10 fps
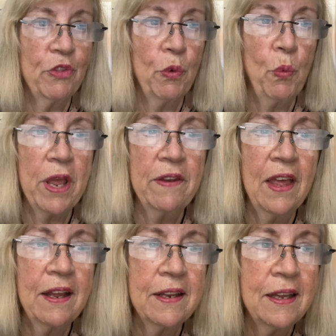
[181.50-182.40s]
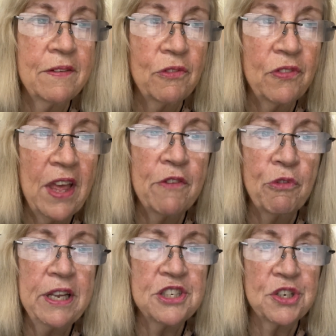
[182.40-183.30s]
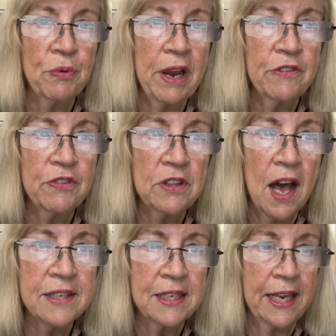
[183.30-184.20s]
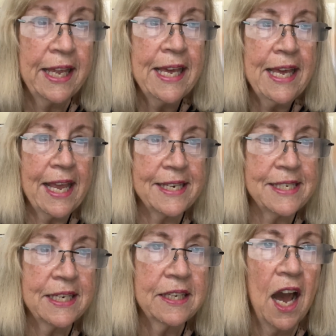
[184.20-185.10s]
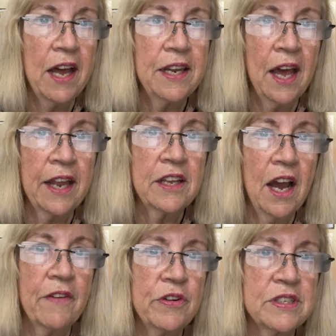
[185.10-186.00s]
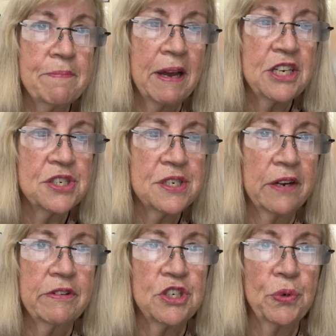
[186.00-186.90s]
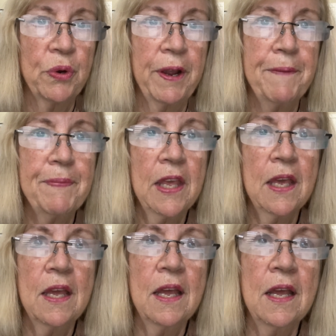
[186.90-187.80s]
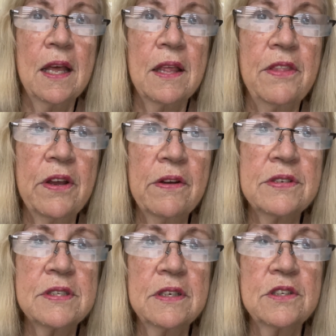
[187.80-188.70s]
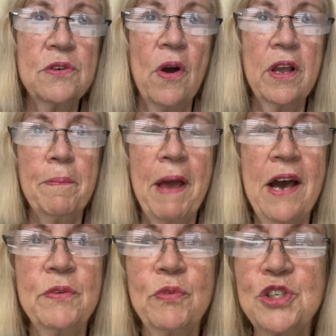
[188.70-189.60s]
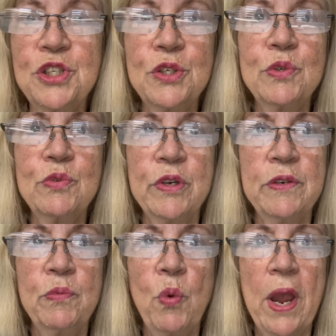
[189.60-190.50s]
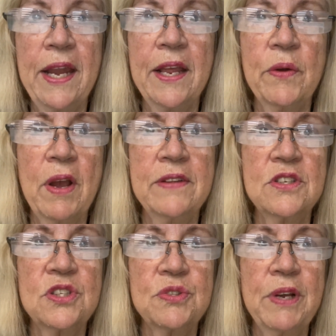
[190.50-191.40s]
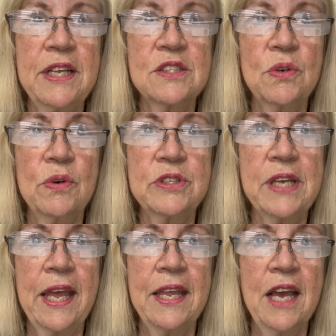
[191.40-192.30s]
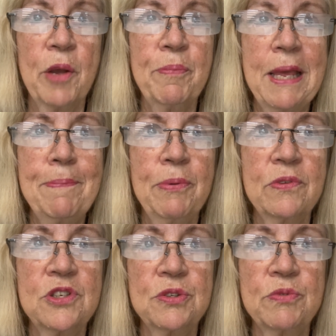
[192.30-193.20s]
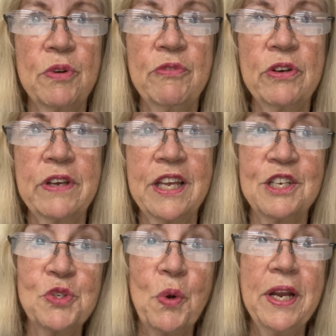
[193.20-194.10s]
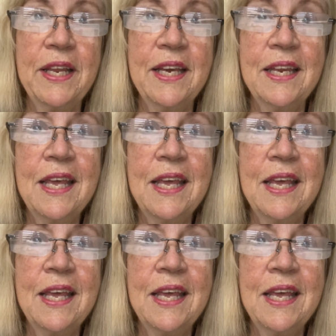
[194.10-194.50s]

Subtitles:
the wind that then reached a greater velocity, it did not cover as much territory. There's talk about children waiting around the streets all day, young people. Children really enjoyed it.